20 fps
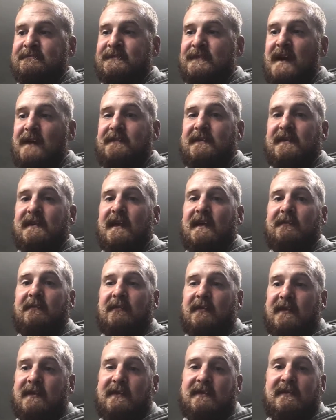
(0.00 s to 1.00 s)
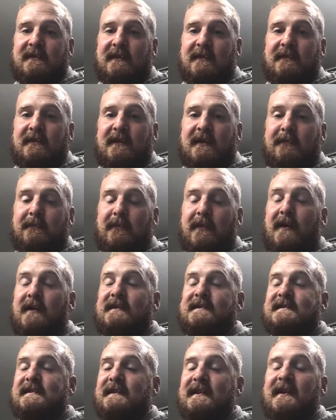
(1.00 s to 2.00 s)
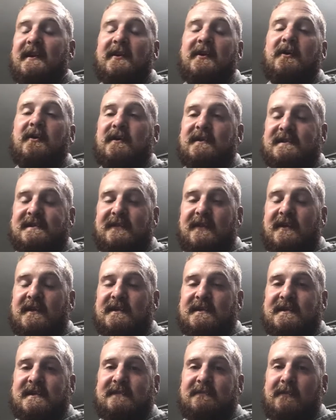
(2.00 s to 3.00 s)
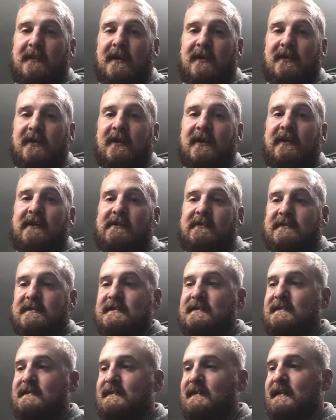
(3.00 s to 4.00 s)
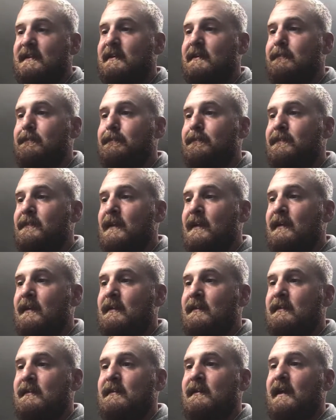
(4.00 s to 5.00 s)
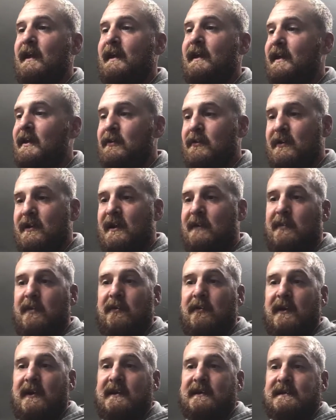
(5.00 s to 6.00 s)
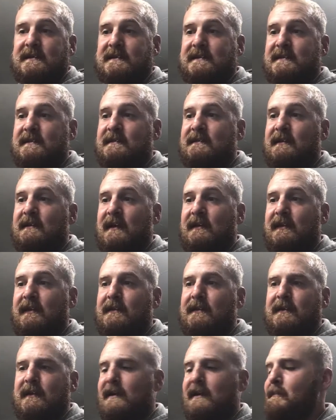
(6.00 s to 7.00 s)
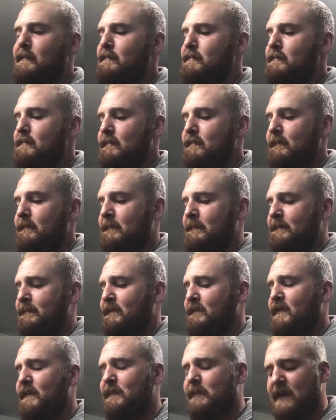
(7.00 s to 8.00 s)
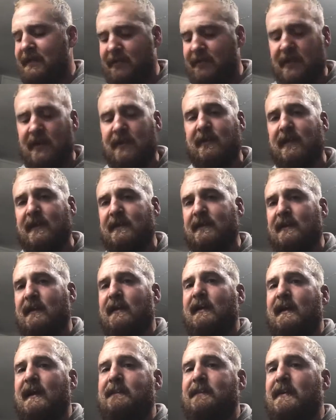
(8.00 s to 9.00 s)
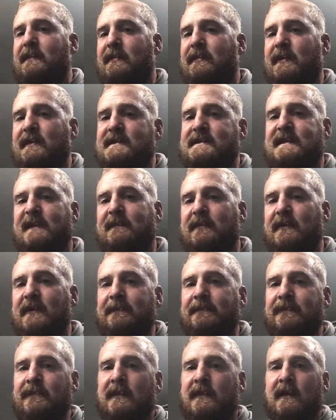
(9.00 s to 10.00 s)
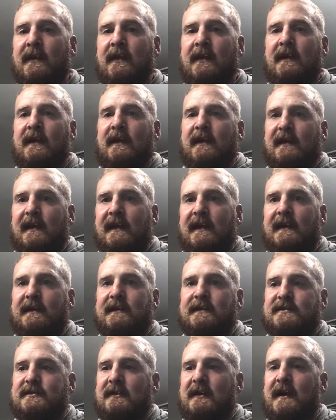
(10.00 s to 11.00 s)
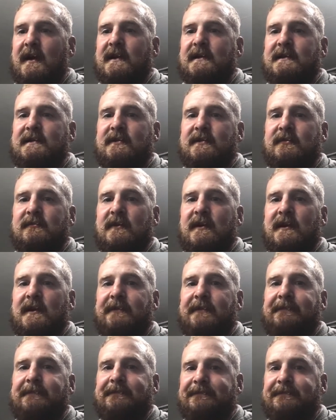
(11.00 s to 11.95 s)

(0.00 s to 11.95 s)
up to them with their balls in their court as far as Marlin goes. It could go a couple ways. I think they're gonna, from what I've heard, I think they're gonna keep it pretty separate and try to,